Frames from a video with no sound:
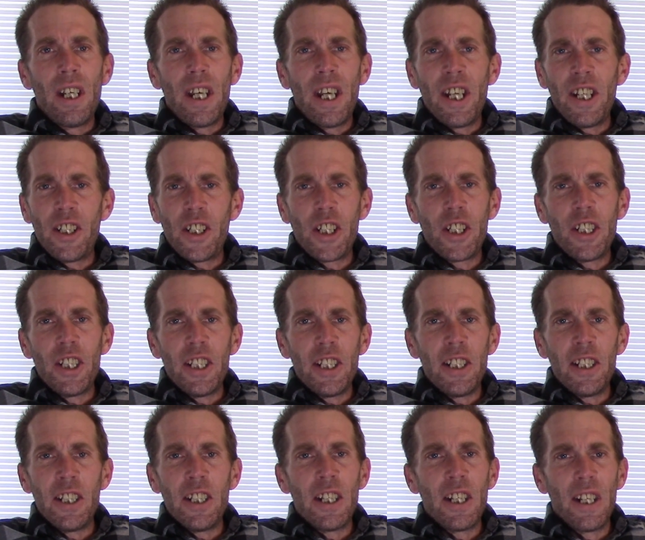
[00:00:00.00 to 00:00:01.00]

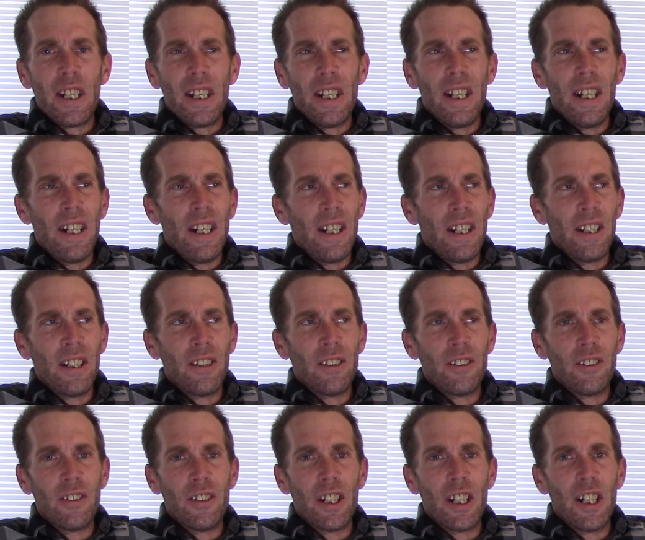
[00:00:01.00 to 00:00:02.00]
HD
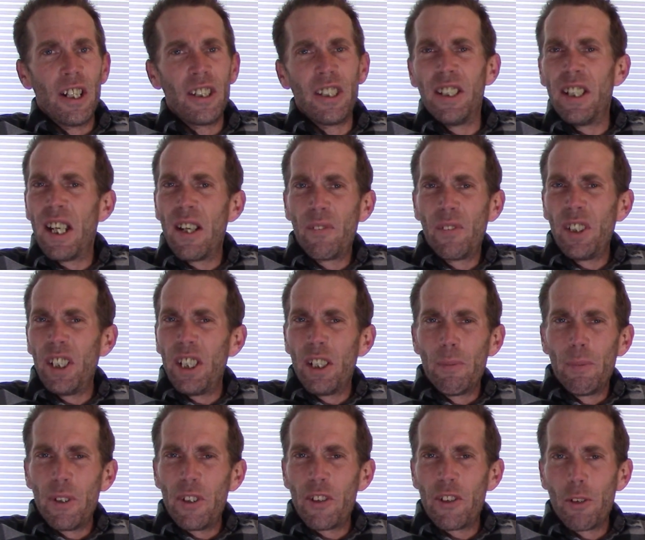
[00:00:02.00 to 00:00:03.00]
and didn't have any
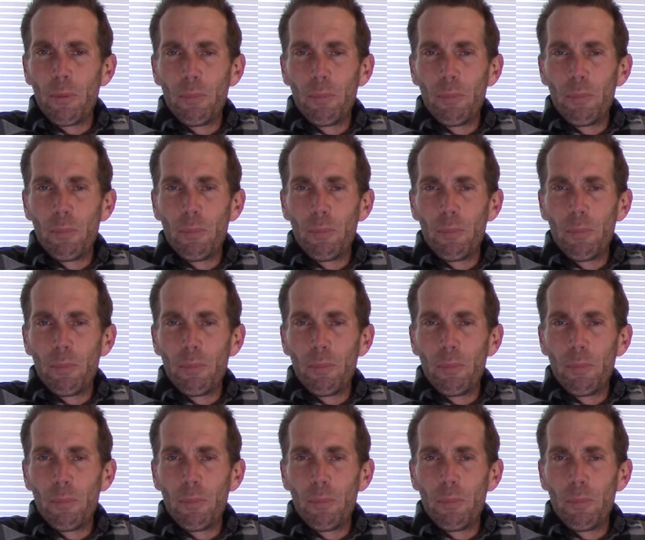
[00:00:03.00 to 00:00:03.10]
image